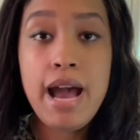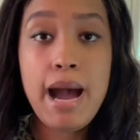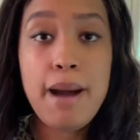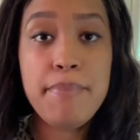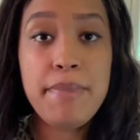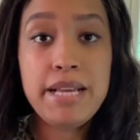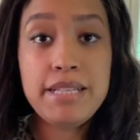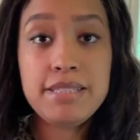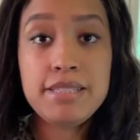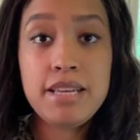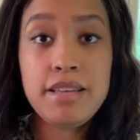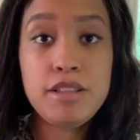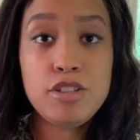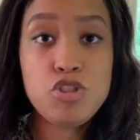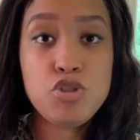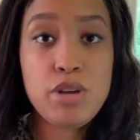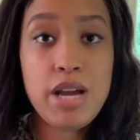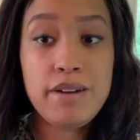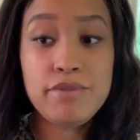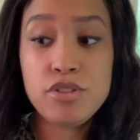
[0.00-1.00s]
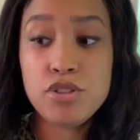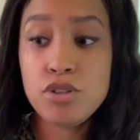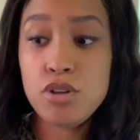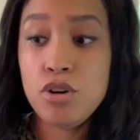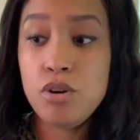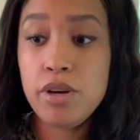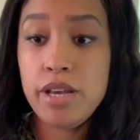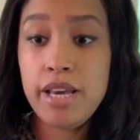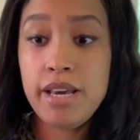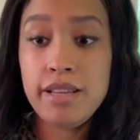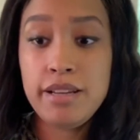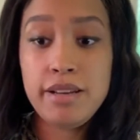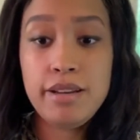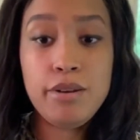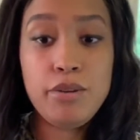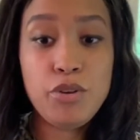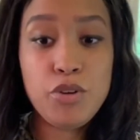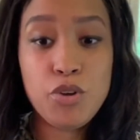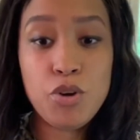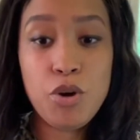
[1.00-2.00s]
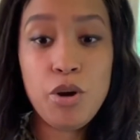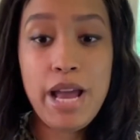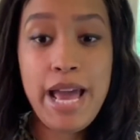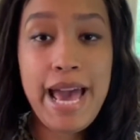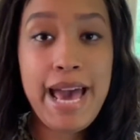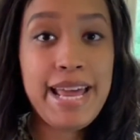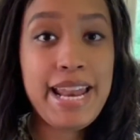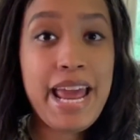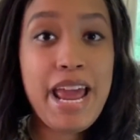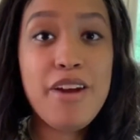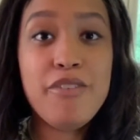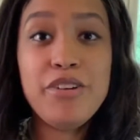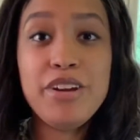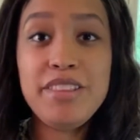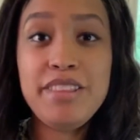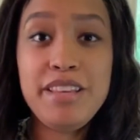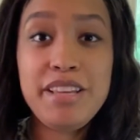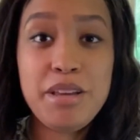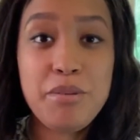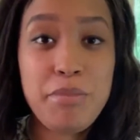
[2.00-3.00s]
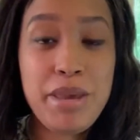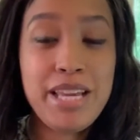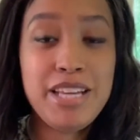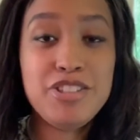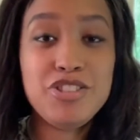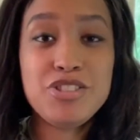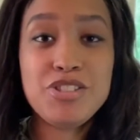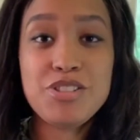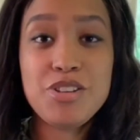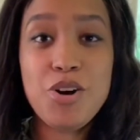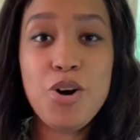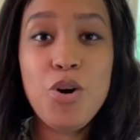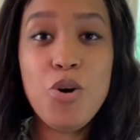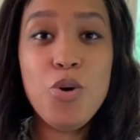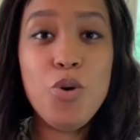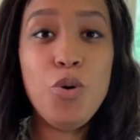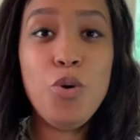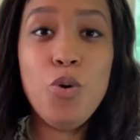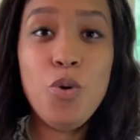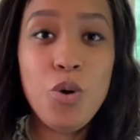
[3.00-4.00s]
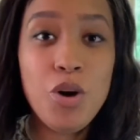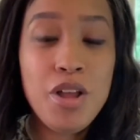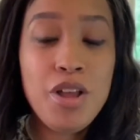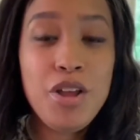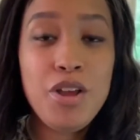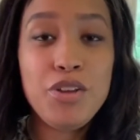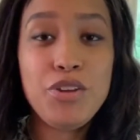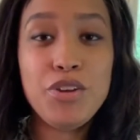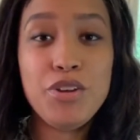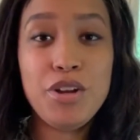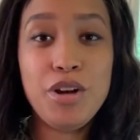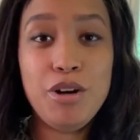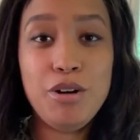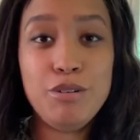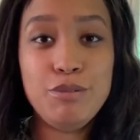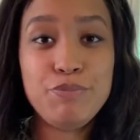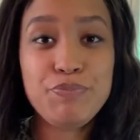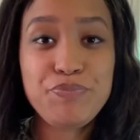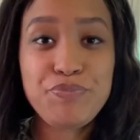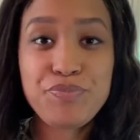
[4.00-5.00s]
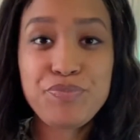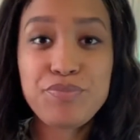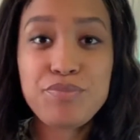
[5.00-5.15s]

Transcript: I'm not saying that you have to go ahead and, you know, add everything and make it just a whole, you know,